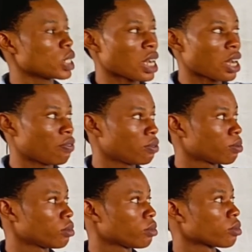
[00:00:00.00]
reserve
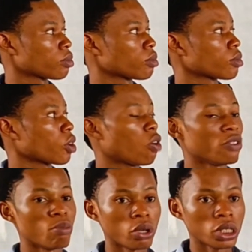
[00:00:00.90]

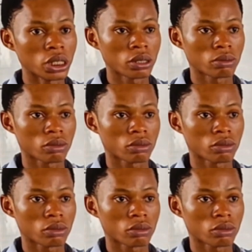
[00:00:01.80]
of the body.